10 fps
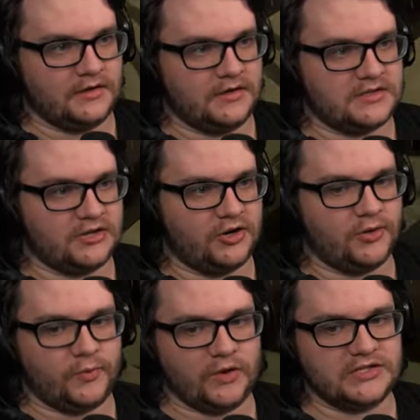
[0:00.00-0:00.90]

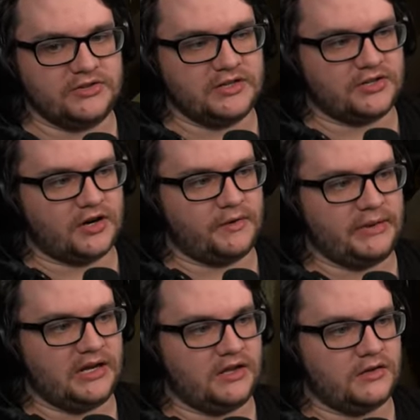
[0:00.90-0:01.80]
So once you enter
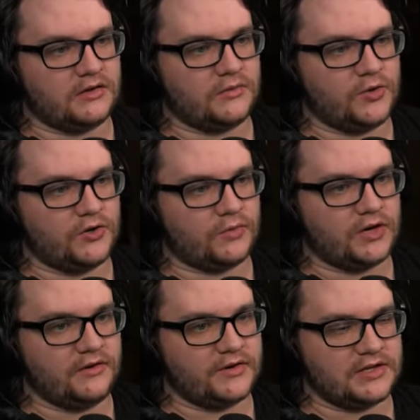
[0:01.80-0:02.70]
RPD, you're going to want to
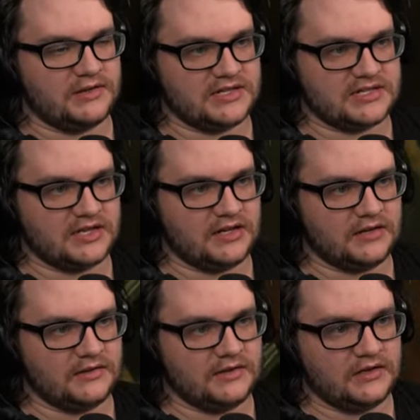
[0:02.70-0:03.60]
run over to this
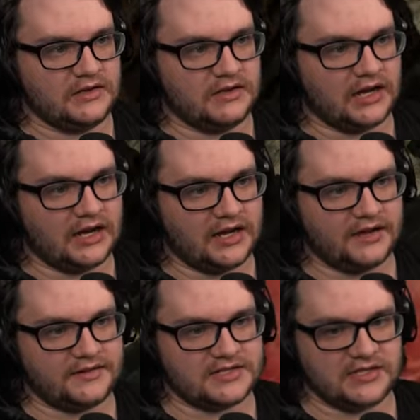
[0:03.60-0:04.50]
thing.
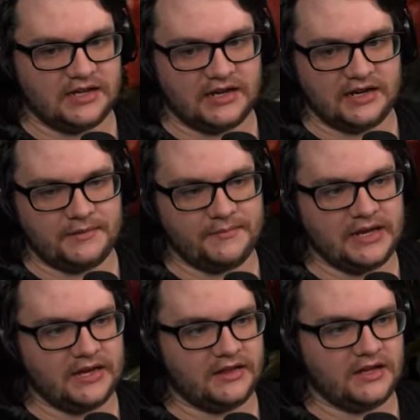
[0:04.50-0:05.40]
Uh, and
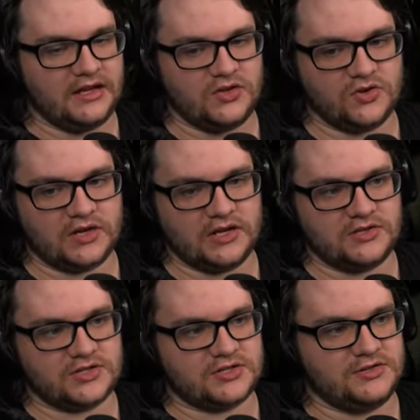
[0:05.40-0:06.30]
immediately you can
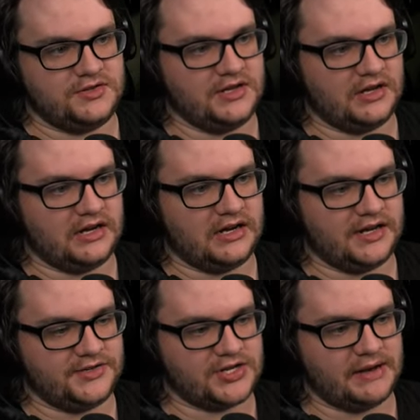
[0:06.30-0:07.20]
just
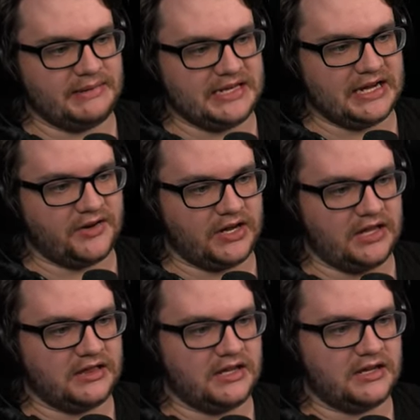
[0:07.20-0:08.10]
uh, chop it down
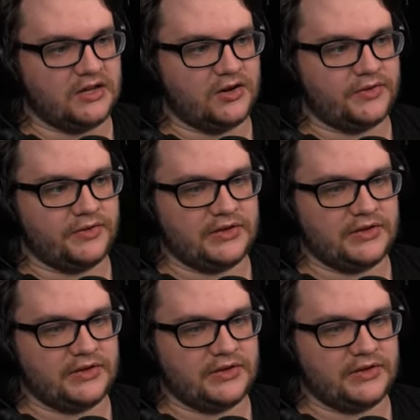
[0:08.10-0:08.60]
and then go through